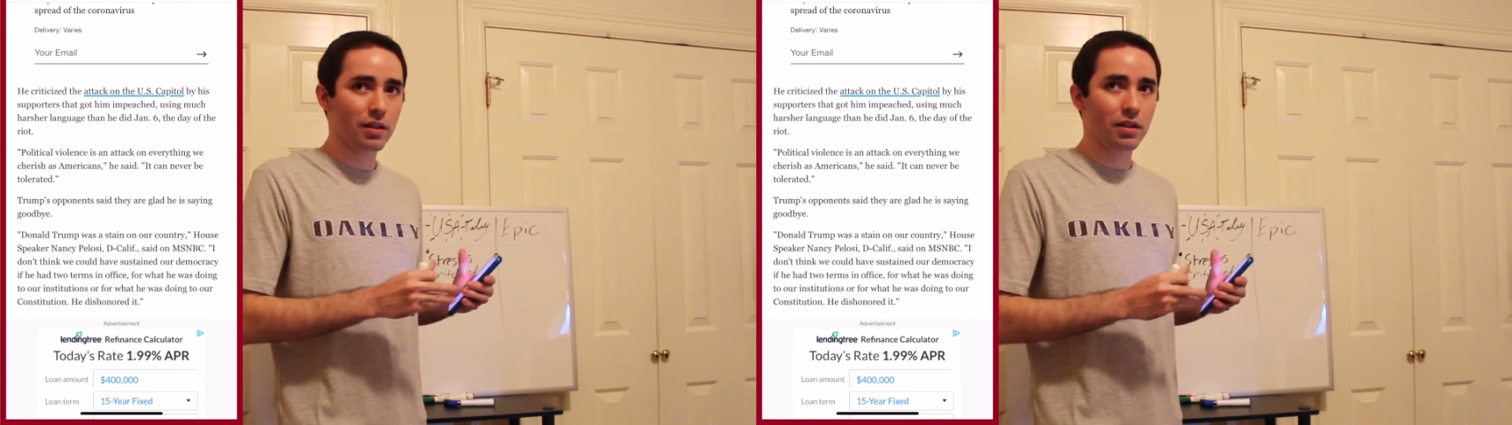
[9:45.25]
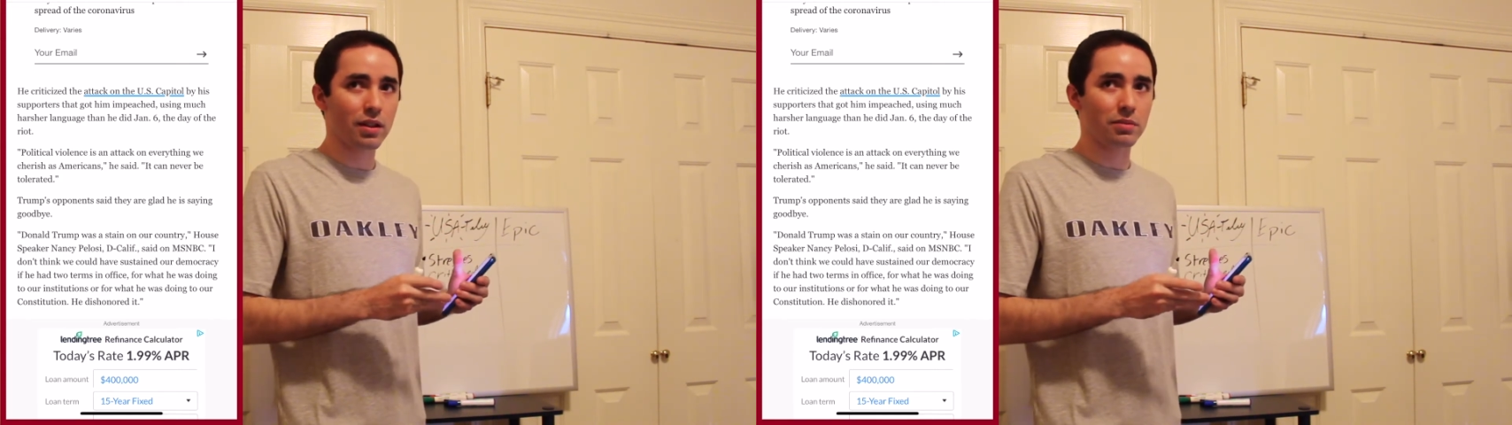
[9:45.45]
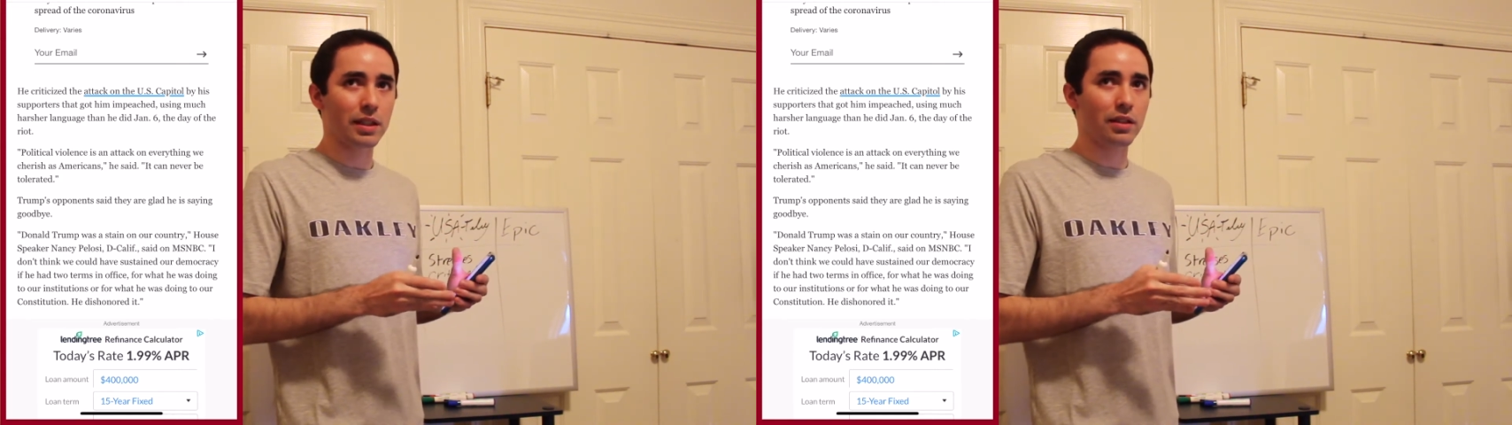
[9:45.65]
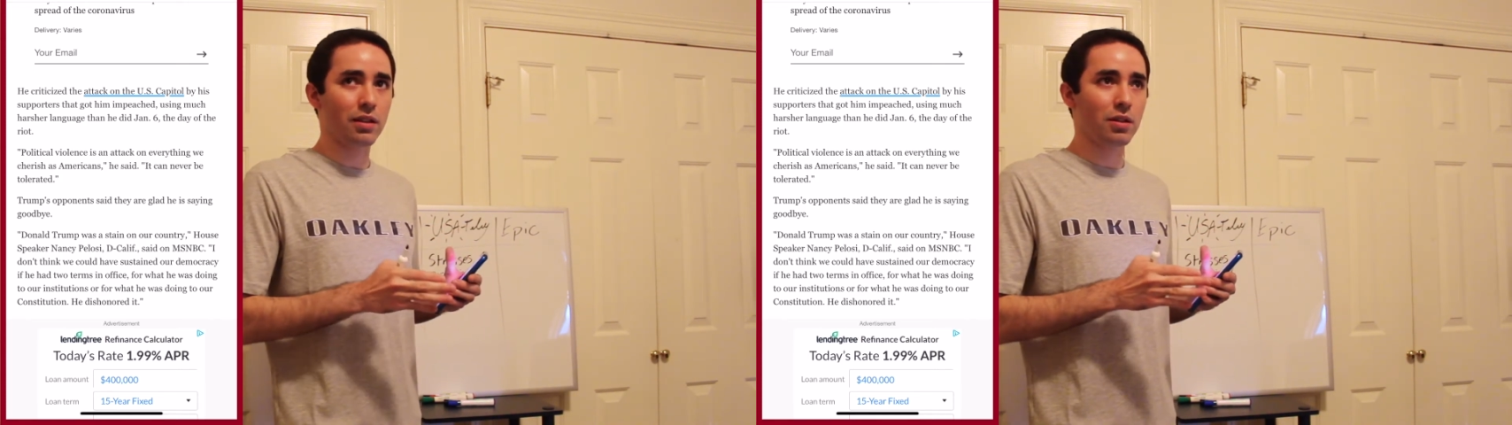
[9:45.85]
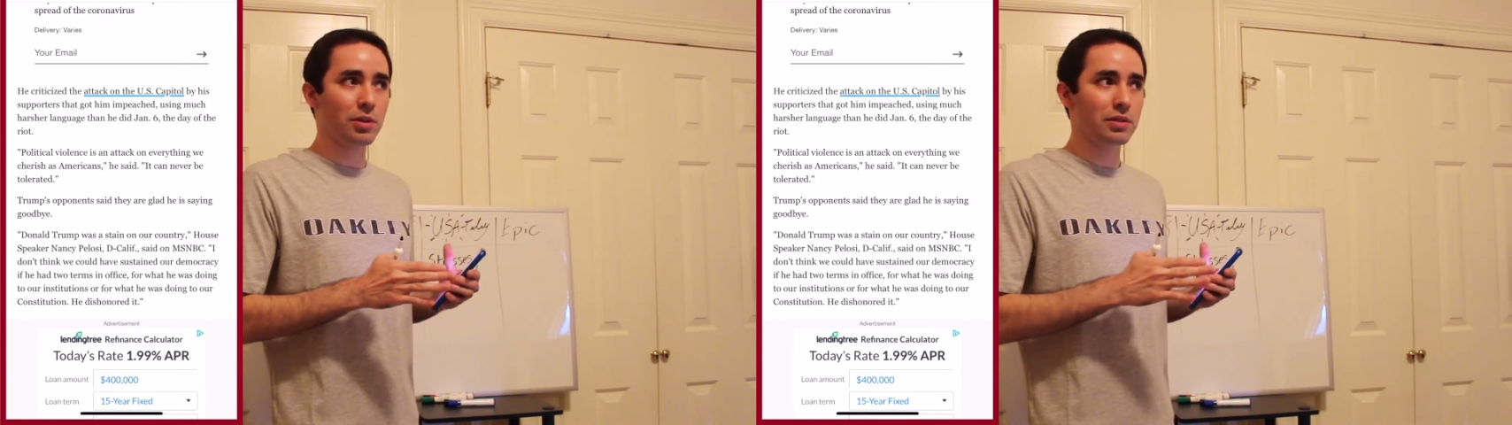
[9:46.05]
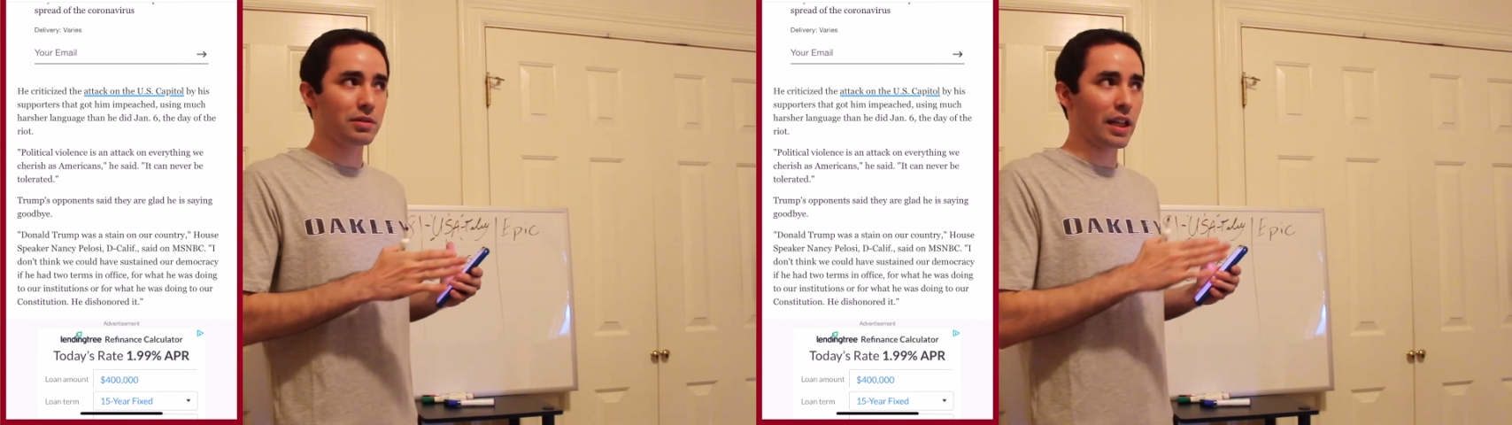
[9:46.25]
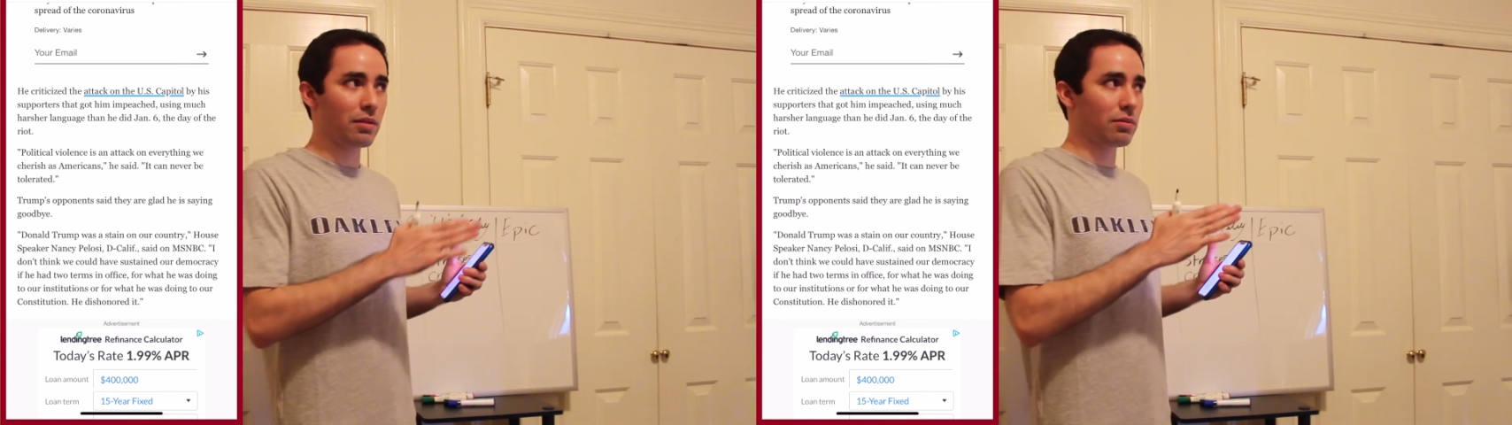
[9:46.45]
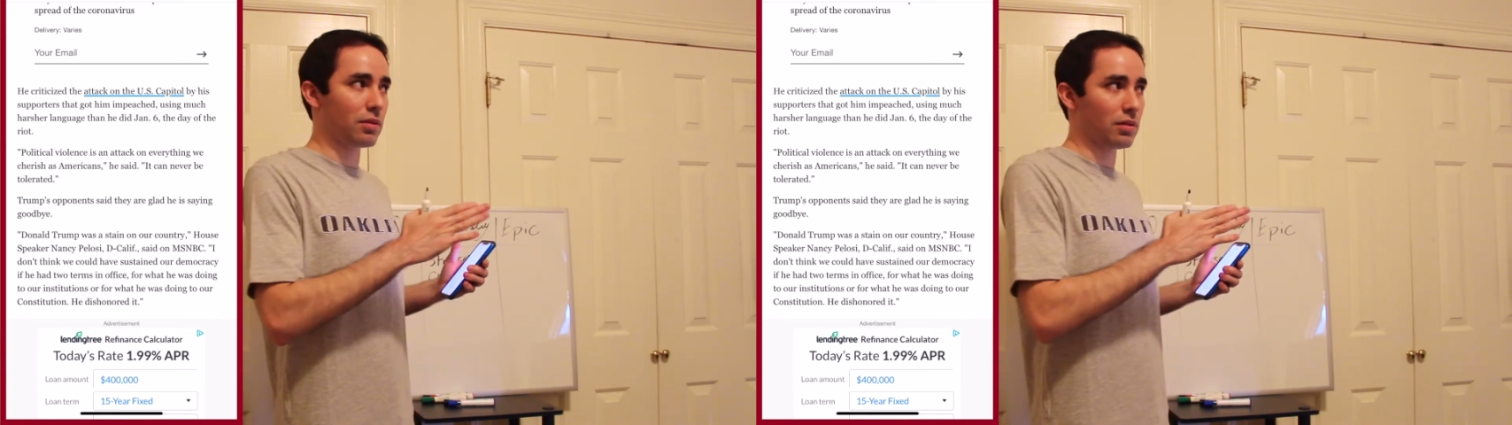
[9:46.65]
I mean, he almost
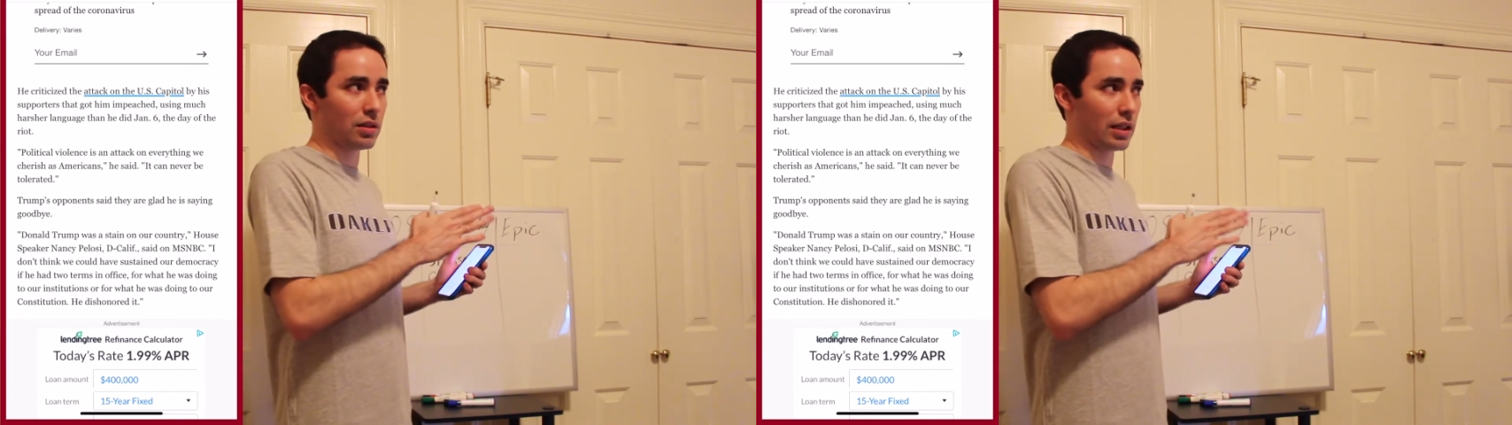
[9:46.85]
named a